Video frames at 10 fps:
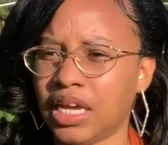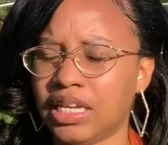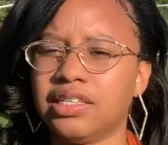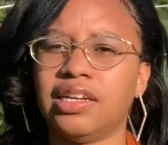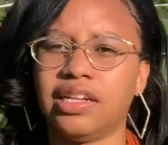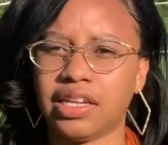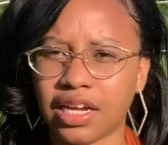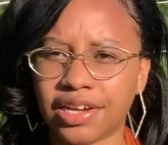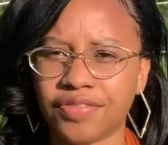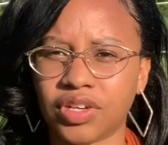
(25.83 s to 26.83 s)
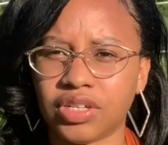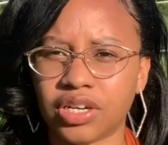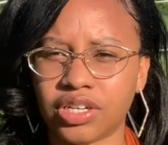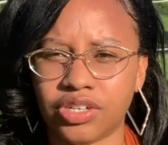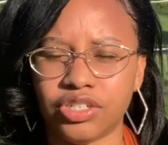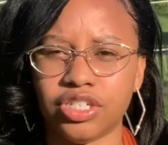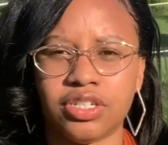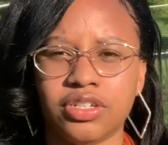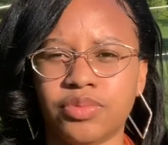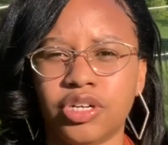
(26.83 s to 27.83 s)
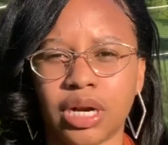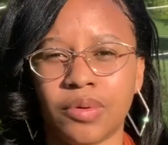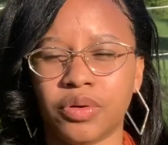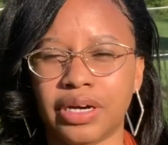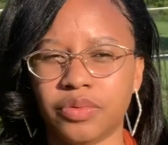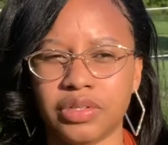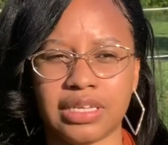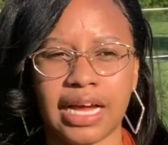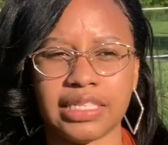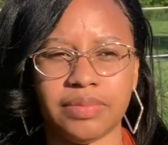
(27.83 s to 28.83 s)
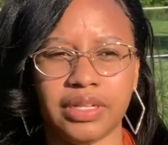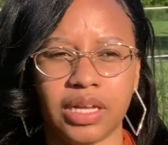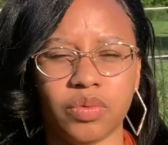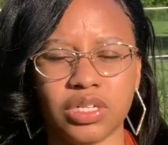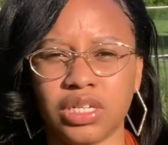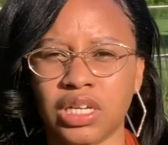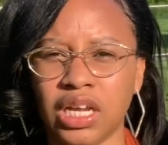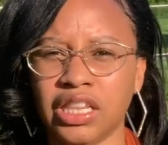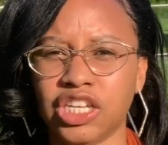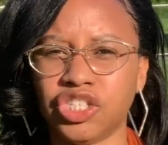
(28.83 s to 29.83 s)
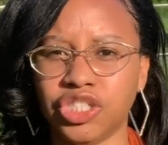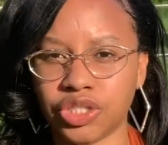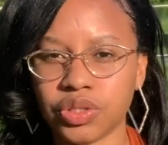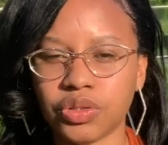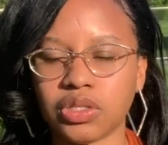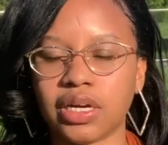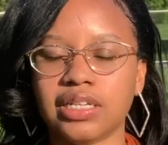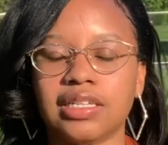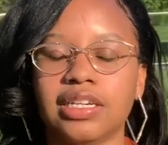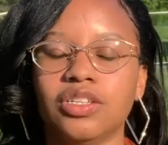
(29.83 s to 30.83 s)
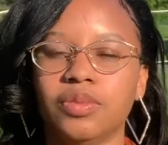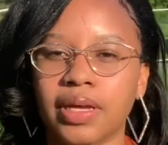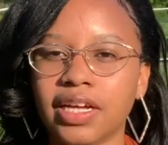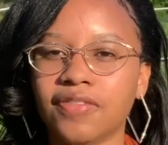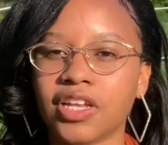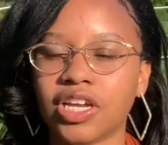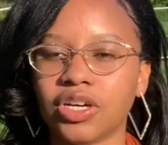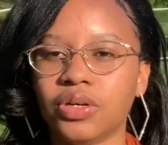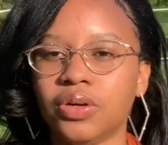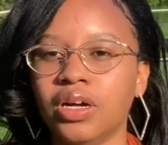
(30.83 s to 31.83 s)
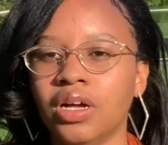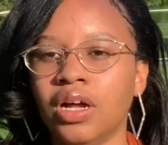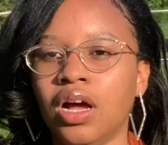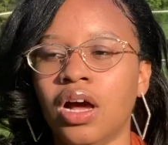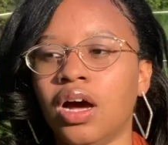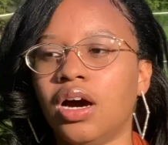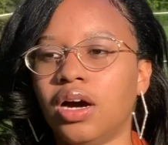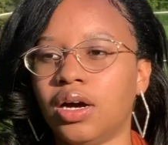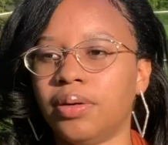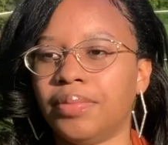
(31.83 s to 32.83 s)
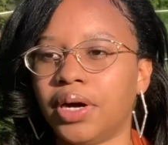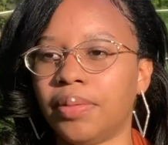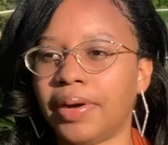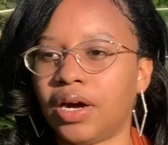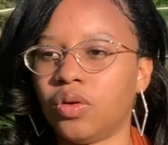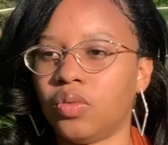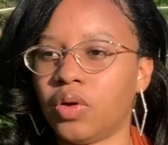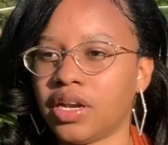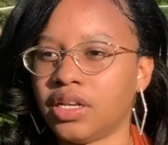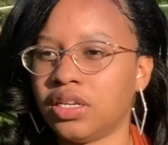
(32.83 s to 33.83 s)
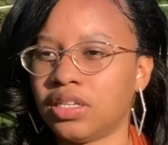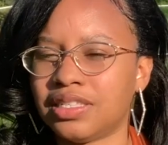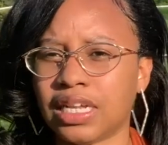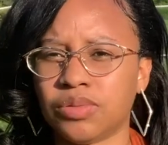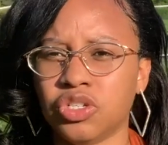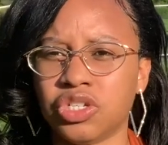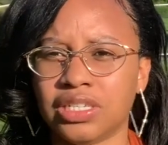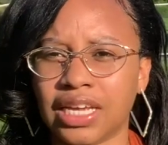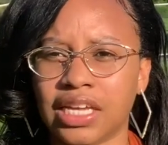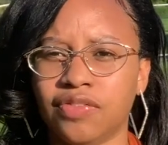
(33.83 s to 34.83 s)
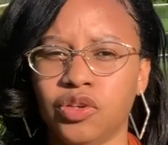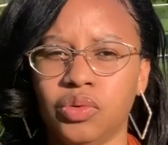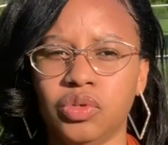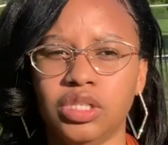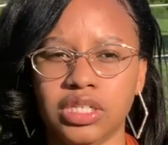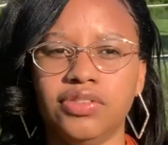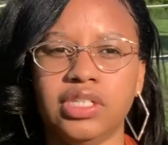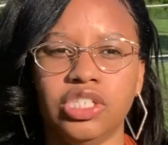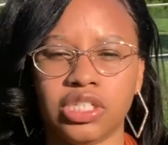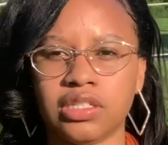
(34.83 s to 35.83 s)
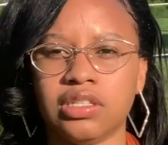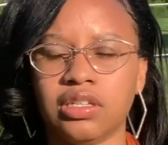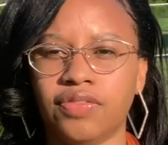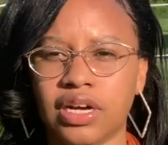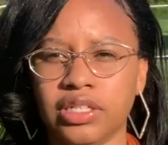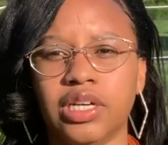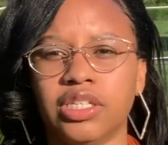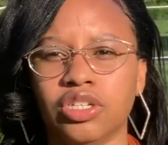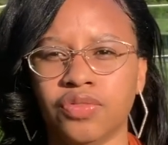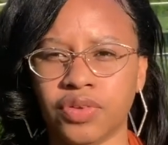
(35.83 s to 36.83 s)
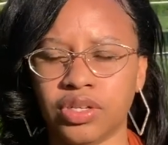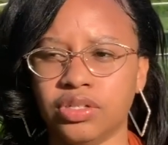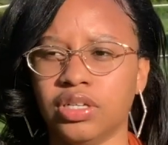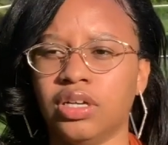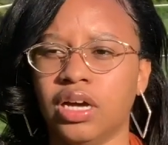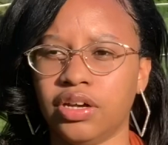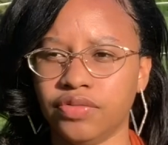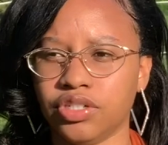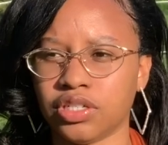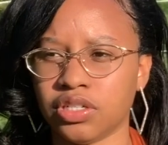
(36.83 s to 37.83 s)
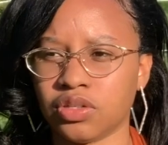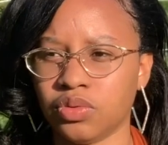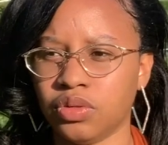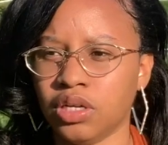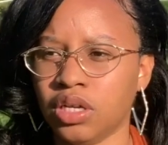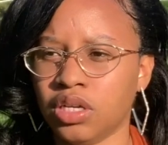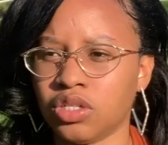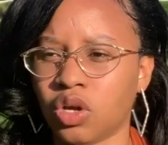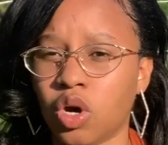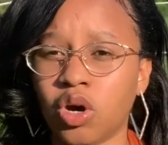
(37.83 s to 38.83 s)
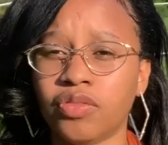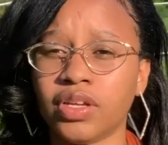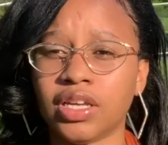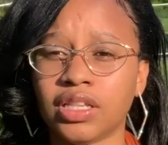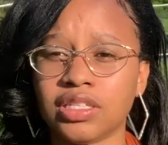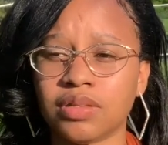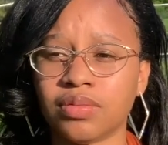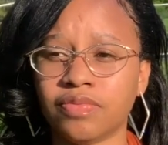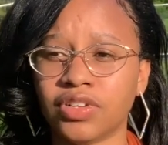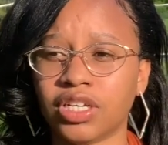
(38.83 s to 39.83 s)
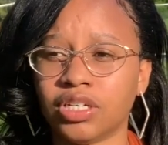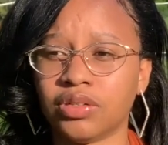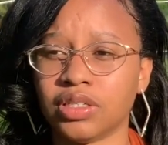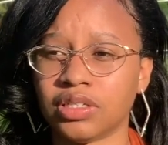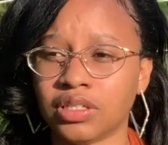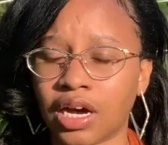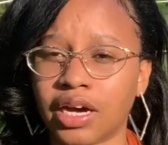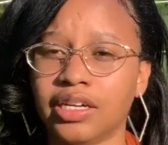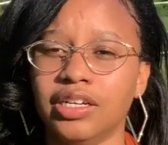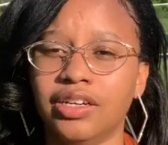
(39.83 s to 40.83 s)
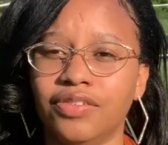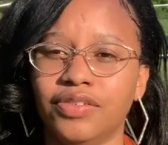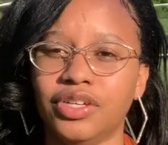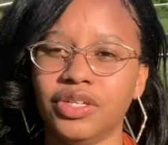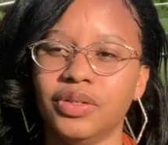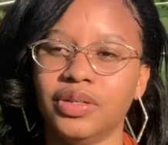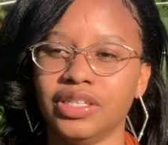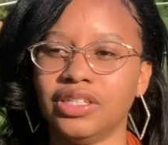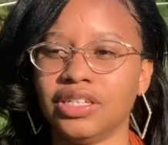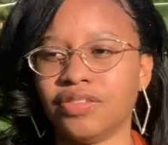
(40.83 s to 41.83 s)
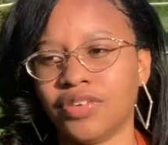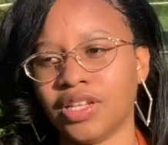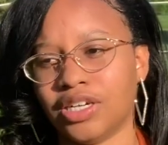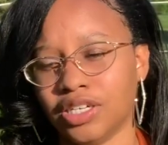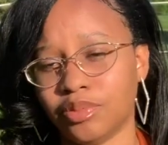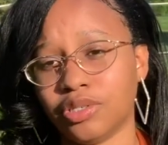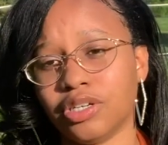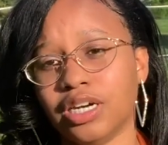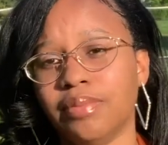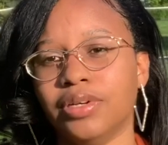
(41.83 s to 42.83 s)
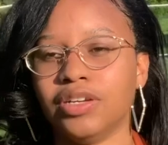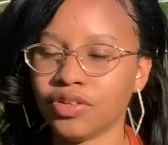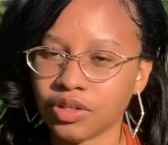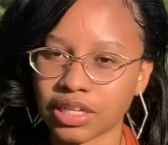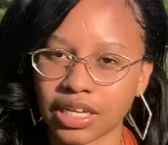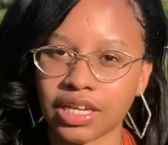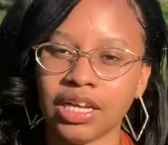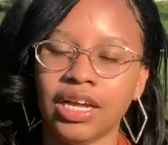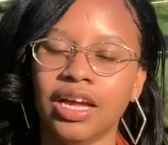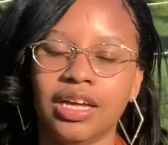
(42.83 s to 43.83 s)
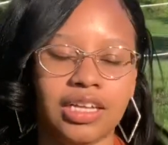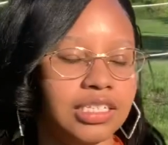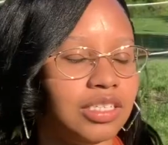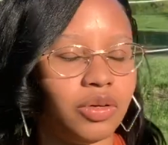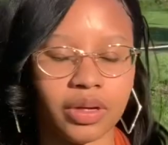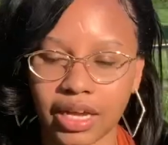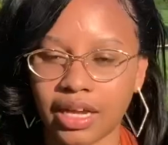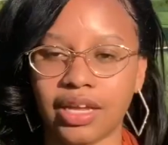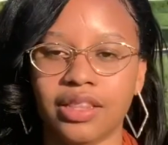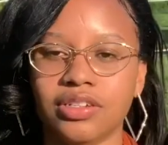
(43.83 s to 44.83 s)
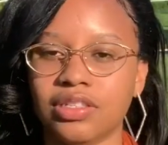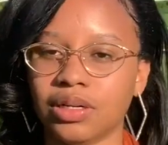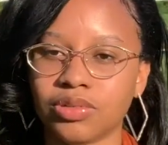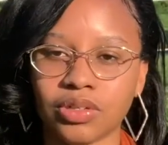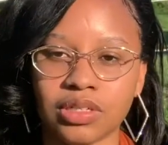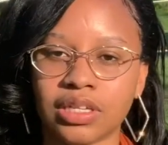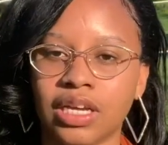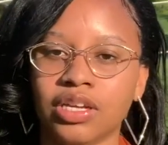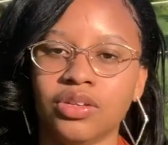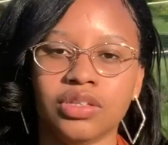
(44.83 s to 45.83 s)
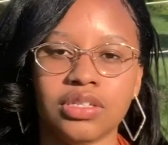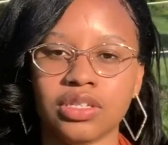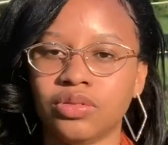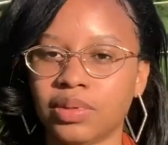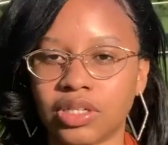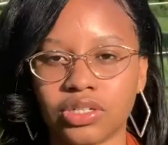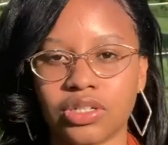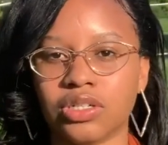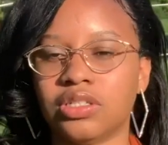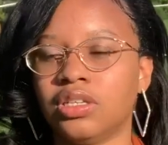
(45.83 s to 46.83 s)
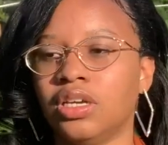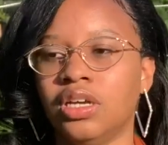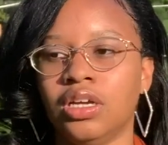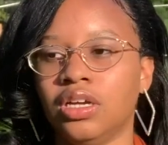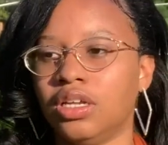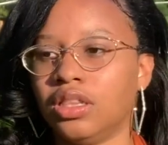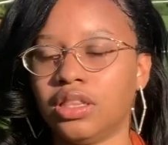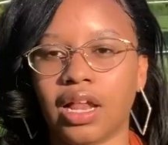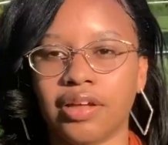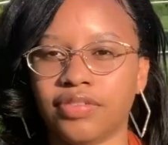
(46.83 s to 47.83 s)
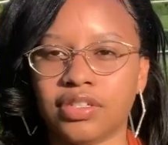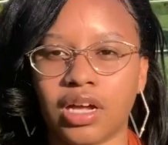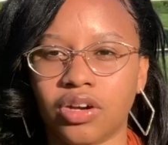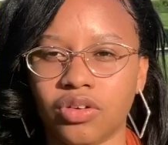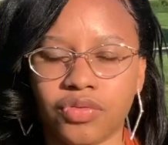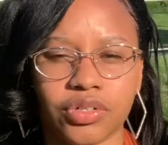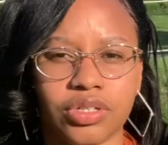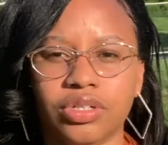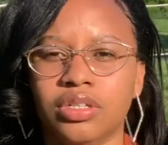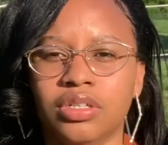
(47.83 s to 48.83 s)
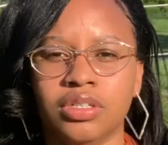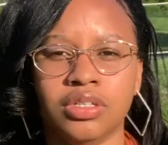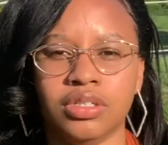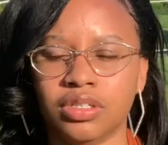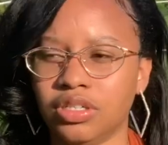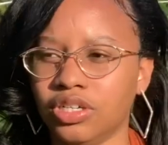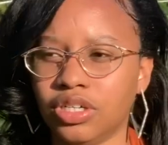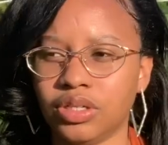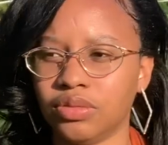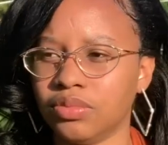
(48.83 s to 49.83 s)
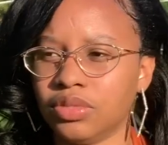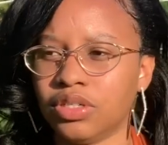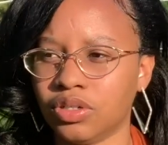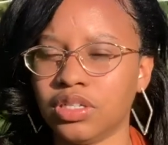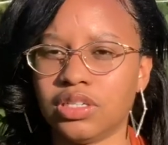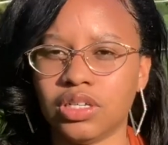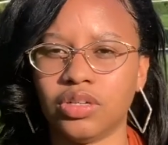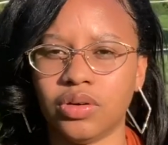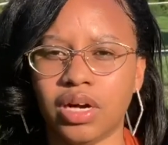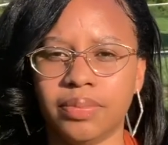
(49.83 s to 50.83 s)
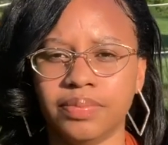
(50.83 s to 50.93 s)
and said that they had failed out of their nursing program or was asking me like what they should do. So I decided to make a video about what steps you should take if you literally just found out that you failed out of nursing school. So hopefully this video is not you and you didn't fail out of your program, but if you did, it's okay. There's steps you can take. You can still be a nurse. Life is not over. You know, you can still